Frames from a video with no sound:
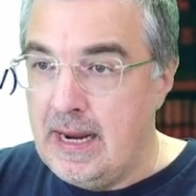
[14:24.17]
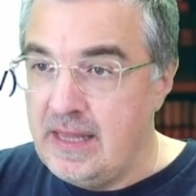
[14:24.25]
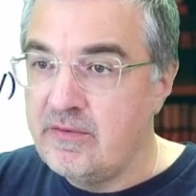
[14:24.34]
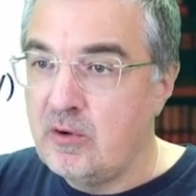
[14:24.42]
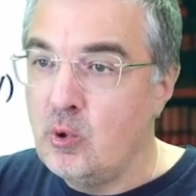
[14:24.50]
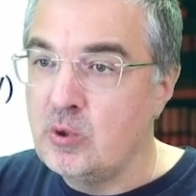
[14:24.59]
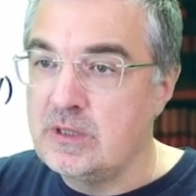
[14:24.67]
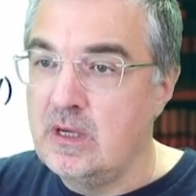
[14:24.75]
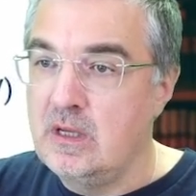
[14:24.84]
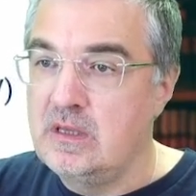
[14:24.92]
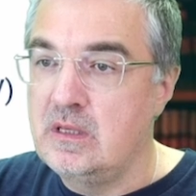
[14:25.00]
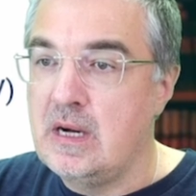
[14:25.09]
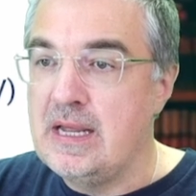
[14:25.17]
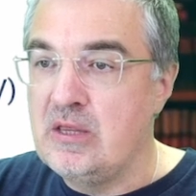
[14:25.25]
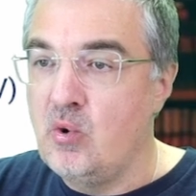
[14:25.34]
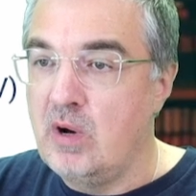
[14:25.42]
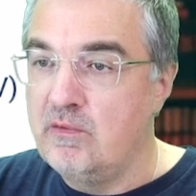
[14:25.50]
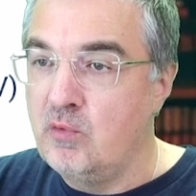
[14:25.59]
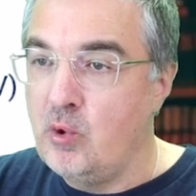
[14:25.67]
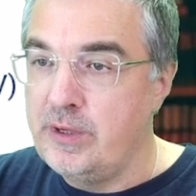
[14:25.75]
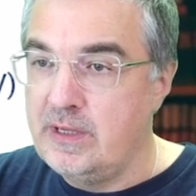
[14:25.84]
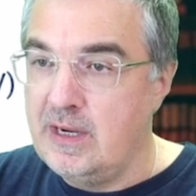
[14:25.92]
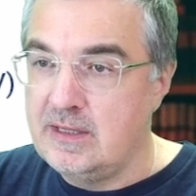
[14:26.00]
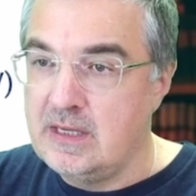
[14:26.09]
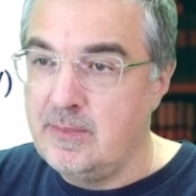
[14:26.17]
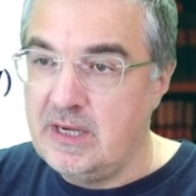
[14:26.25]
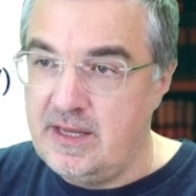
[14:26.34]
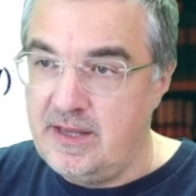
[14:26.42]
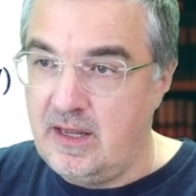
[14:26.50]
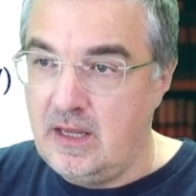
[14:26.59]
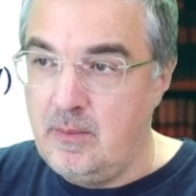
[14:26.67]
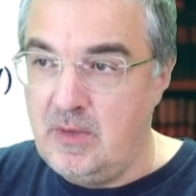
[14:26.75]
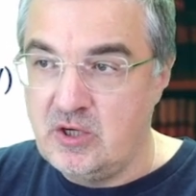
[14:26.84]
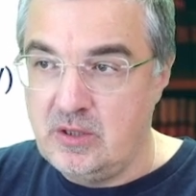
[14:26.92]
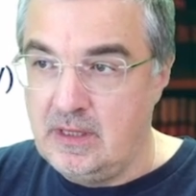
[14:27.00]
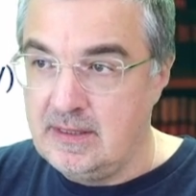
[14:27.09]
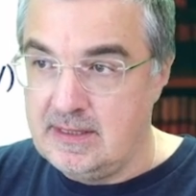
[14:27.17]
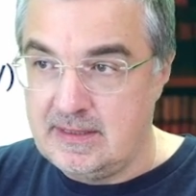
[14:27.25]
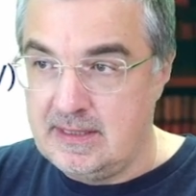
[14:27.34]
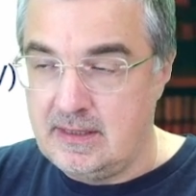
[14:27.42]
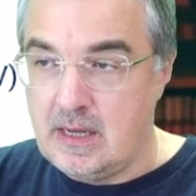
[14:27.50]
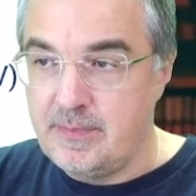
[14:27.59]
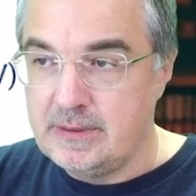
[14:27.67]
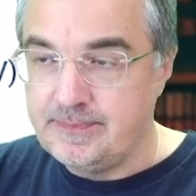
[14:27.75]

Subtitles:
And of course, try to avoid electromagnetic emission in the setup.